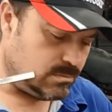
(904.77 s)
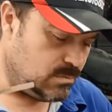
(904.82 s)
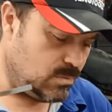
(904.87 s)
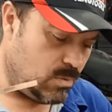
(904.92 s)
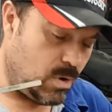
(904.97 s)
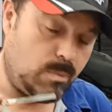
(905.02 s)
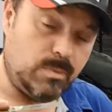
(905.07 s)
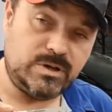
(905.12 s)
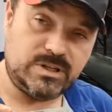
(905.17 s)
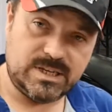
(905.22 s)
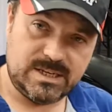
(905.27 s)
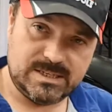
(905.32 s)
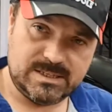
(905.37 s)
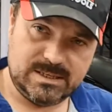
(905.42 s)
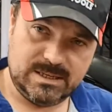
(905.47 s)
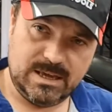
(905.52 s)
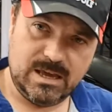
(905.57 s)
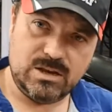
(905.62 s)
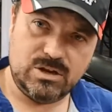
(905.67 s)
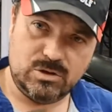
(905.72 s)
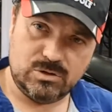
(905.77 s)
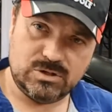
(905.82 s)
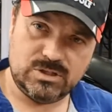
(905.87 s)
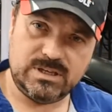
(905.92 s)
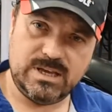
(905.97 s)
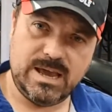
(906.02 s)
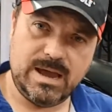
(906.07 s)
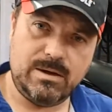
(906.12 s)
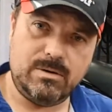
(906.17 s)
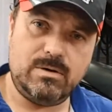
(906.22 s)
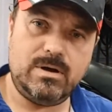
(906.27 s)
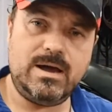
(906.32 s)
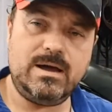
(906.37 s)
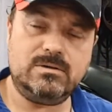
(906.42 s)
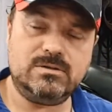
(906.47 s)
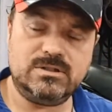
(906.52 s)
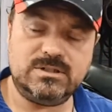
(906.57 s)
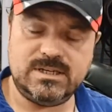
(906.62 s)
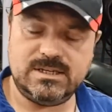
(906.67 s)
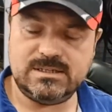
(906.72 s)
when we're testing it, and you'll see how
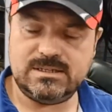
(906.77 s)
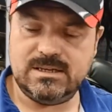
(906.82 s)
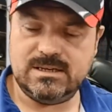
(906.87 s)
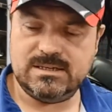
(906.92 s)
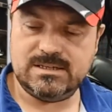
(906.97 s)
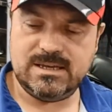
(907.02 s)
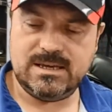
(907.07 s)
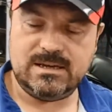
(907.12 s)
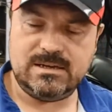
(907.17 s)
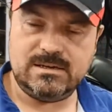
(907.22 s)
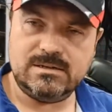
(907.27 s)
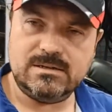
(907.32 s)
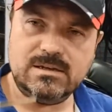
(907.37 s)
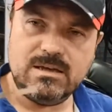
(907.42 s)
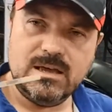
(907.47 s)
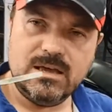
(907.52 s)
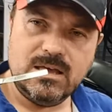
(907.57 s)
to test it in a second,